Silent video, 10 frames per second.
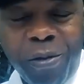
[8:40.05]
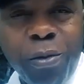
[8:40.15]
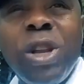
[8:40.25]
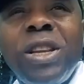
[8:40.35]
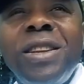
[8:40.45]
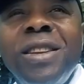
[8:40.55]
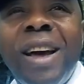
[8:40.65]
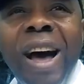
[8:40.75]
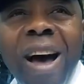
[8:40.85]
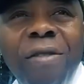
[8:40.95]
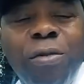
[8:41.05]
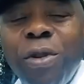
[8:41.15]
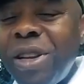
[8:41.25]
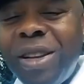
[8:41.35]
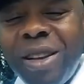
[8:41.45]
We didn't have
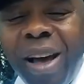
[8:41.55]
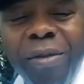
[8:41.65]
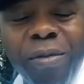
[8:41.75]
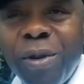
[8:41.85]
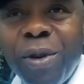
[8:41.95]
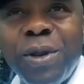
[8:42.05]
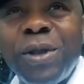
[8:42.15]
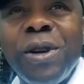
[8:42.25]
close